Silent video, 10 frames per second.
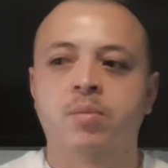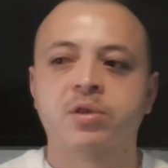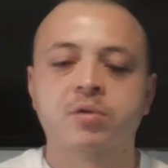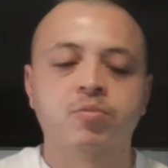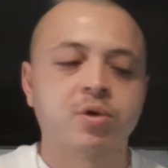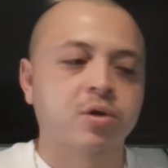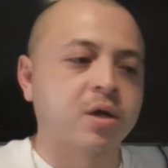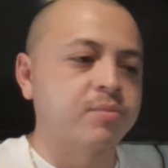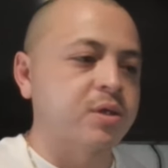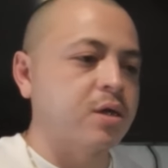But then when it
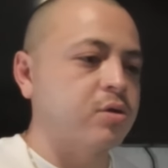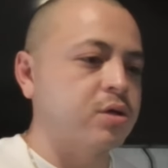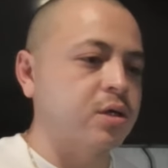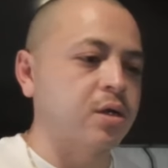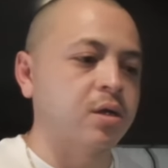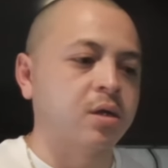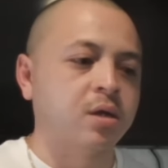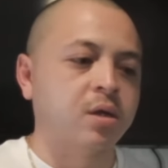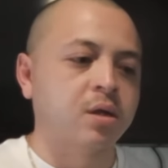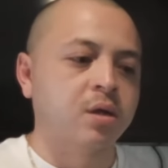comes to other shit,
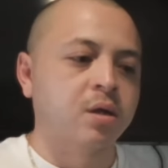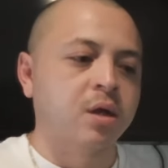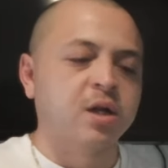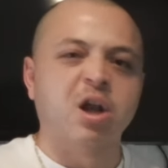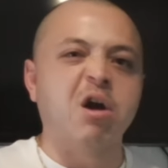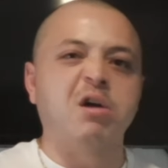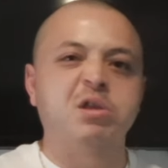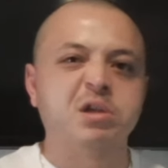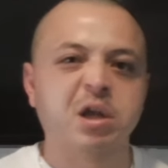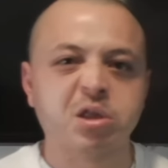nah,
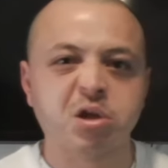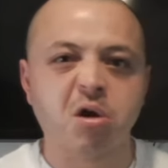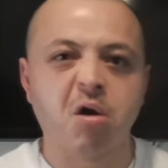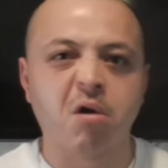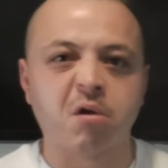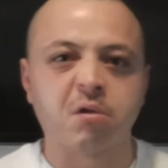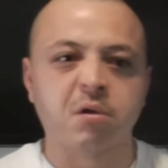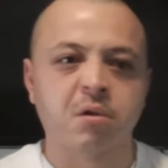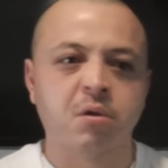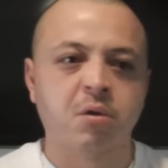this ain't the yard.
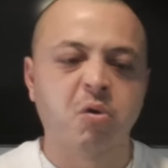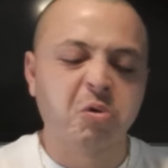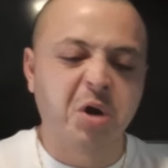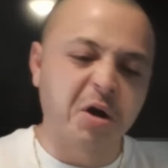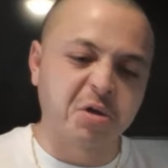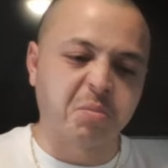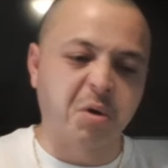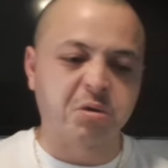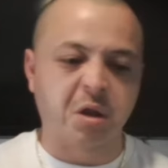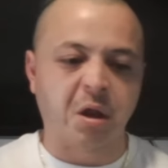Who cares
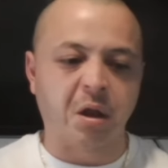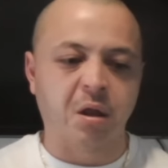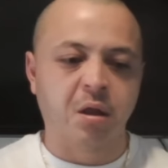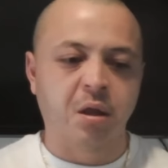about that?